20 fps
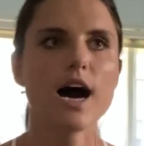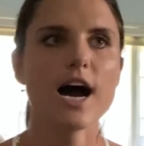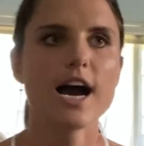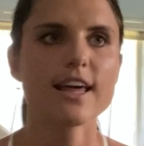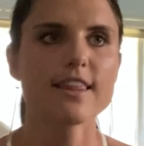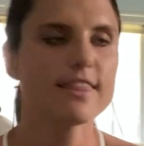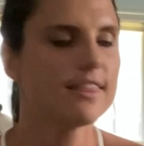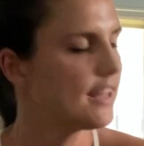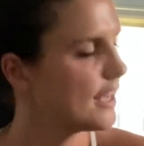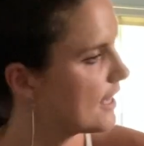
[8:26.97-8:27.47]
I
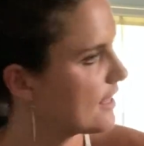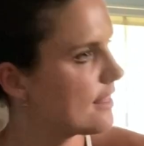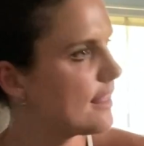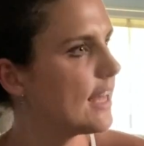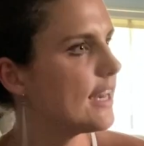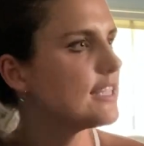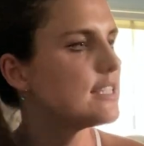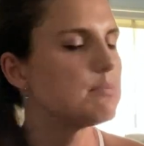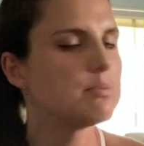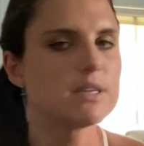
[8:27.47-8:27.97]
think that
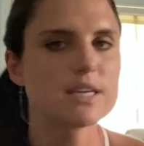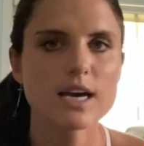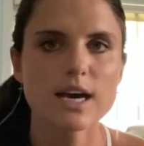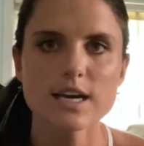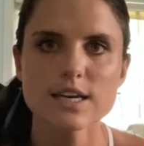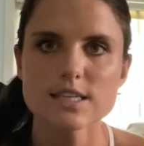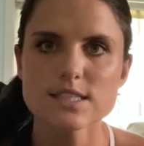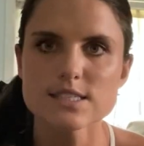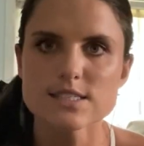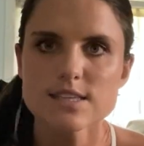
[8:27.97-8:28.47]
it's
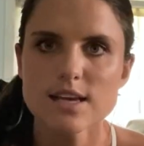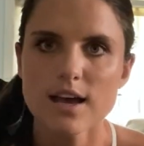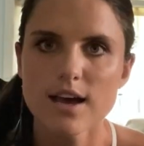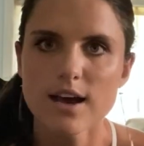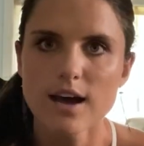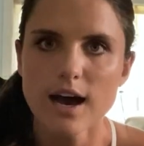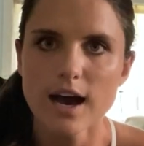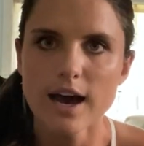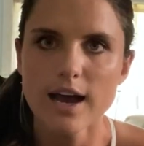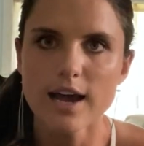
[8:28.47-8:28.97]
because
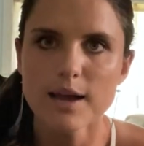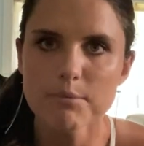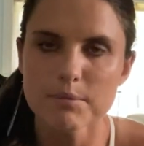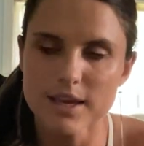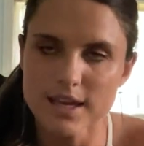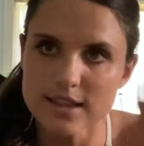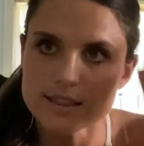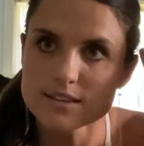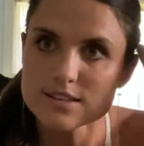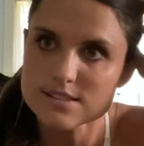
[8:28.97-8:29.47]
I'm
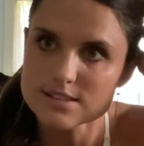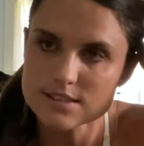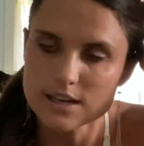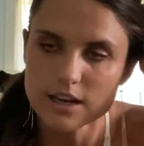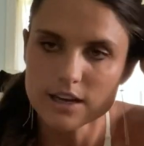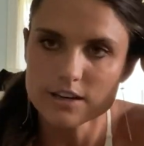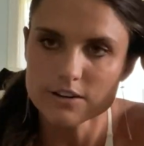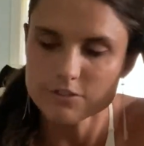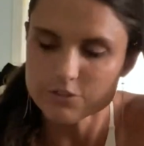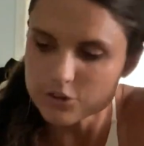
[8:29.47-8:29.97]
in the
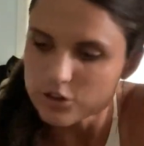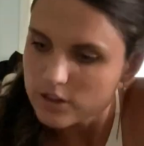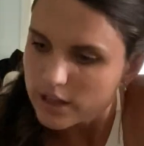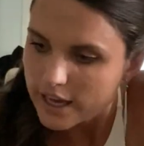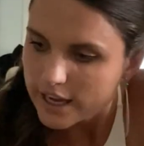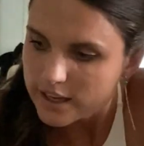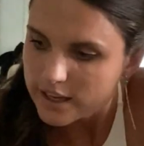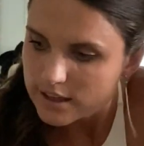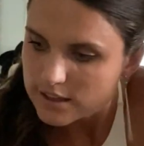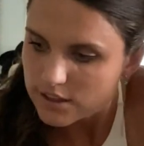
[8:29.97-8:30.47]
sun for
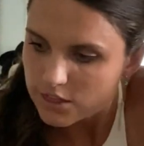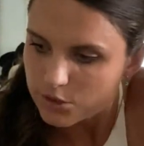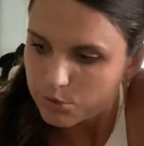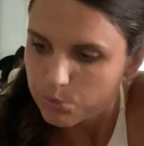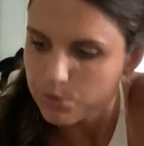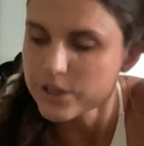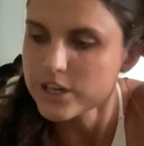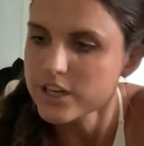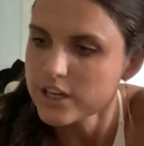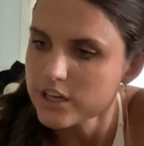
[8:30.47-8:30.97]
like
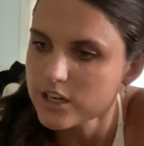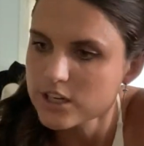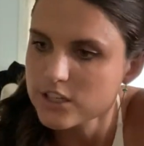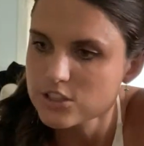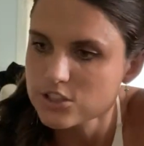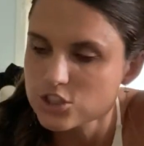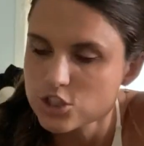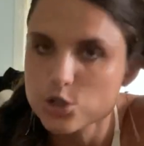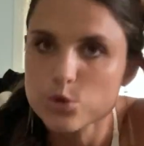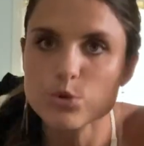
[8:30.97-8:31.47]
three,
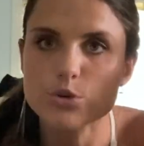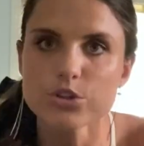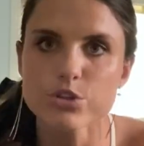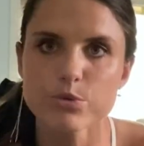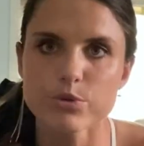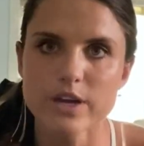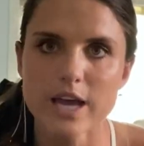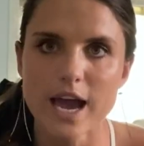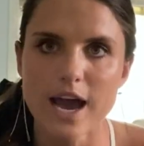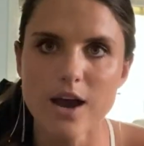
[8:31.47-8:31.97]
two or
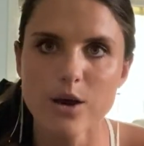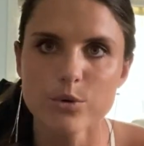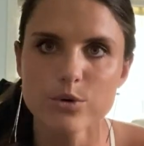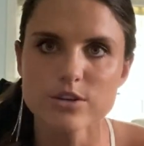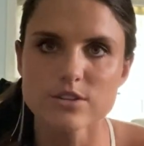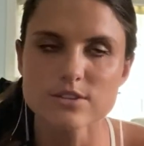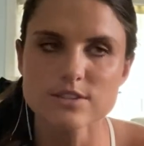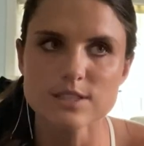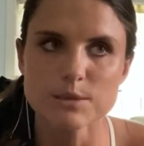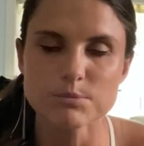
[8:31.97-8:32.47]
three
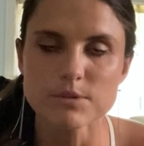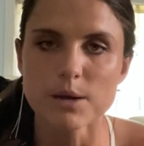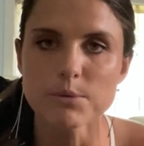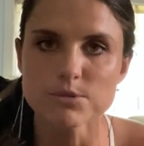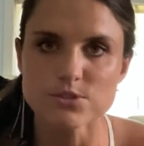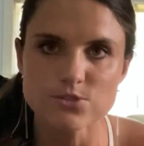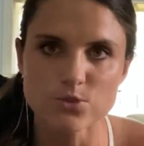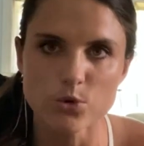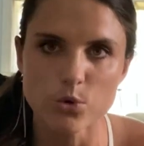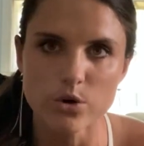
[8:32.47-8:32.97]
hours,
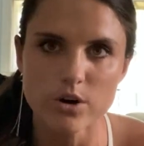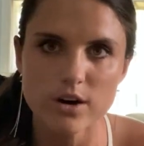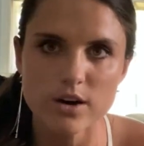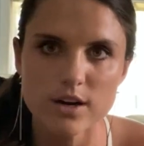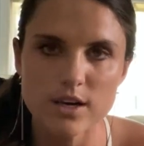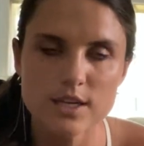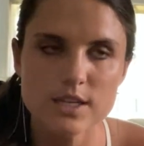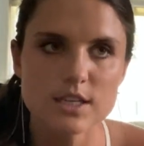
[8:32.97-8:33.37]
sometimes four.